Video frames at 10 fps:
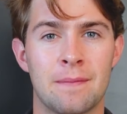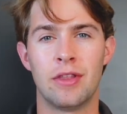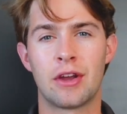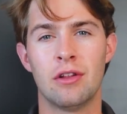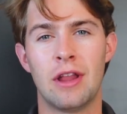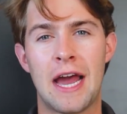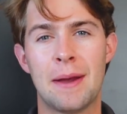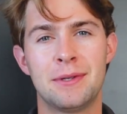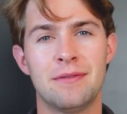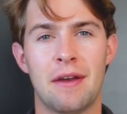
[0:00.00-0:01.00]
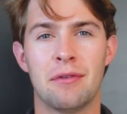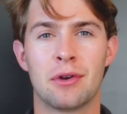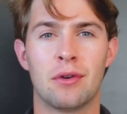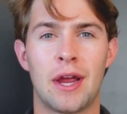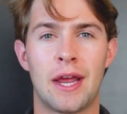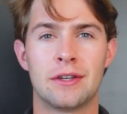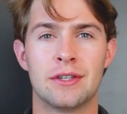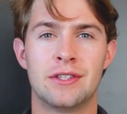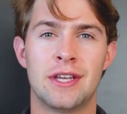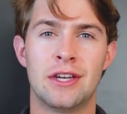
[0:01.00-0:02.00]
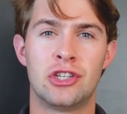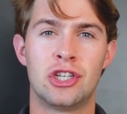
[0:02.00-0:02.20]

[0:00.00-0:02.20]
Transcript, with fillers: The collapse of Evergrande could send